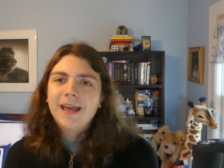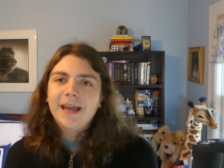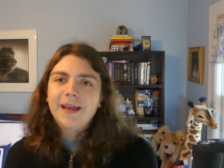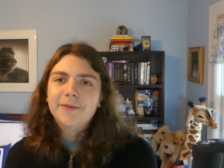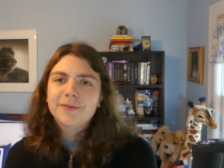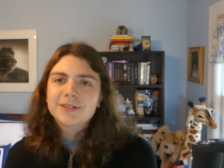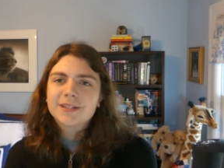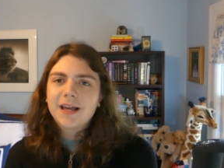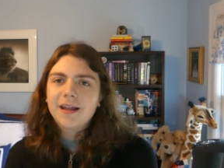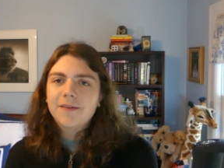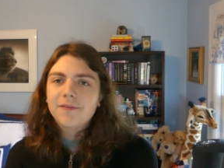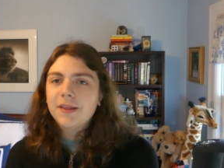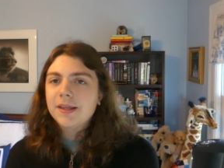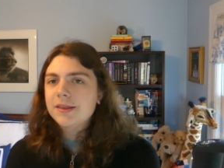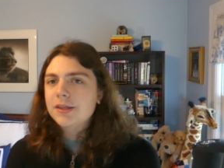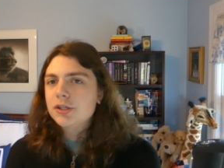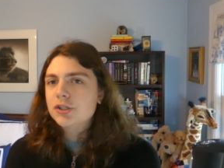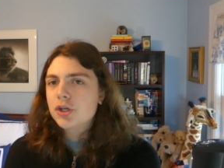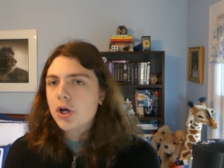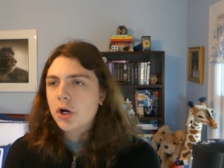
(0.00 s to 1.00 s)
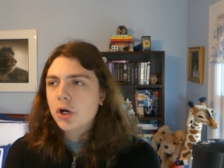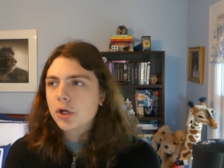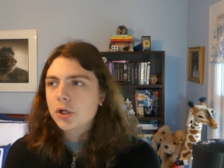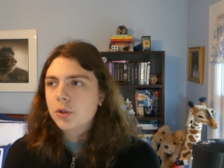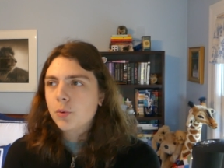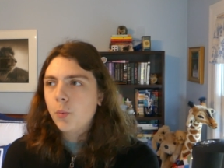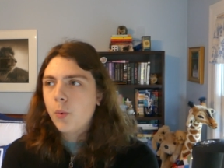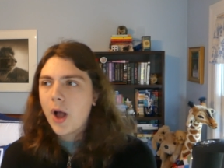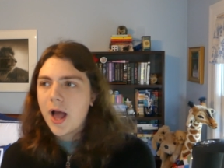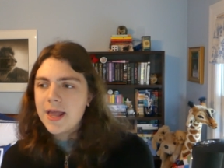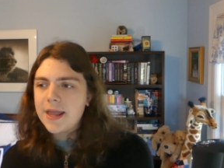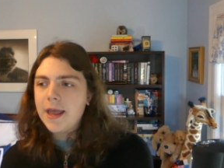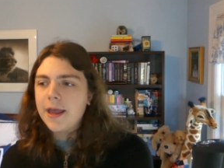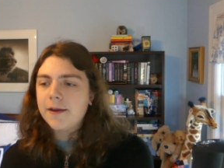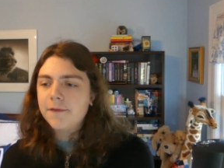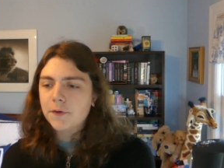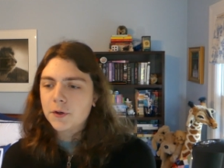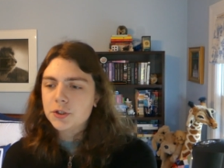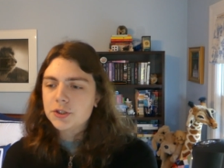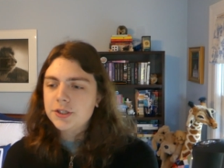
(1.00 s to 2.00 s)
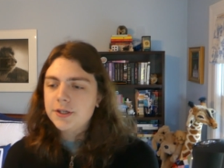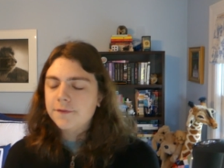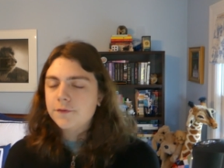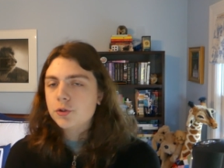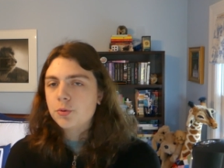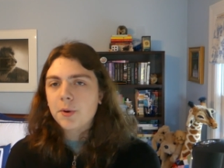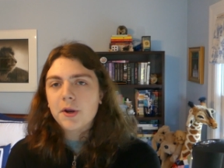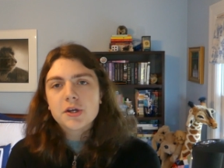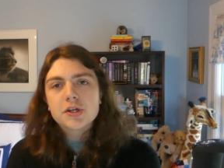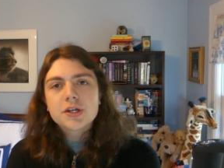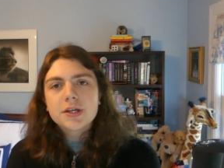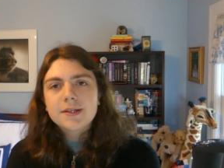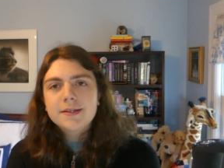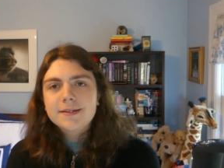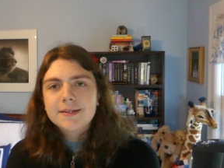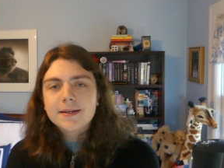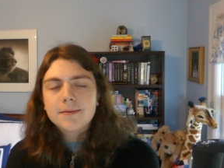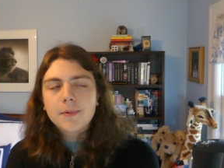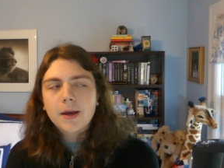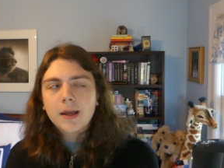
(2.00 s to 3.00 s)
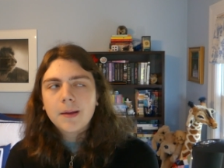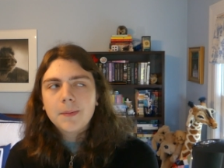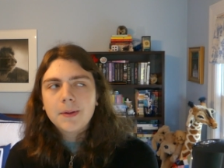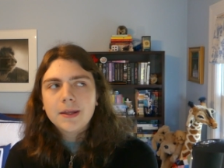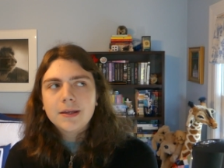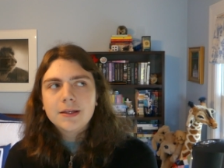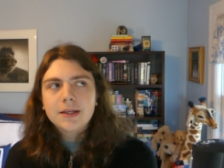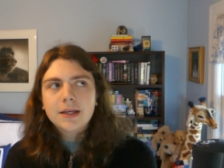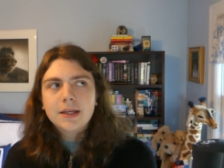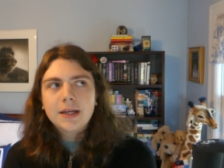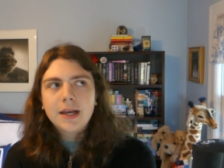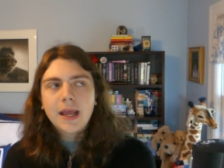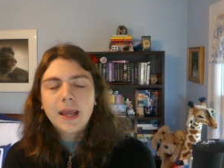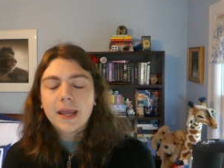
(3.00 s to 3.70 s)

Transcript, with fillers: it was kind of like the dark YA version of Twitches in my opinion,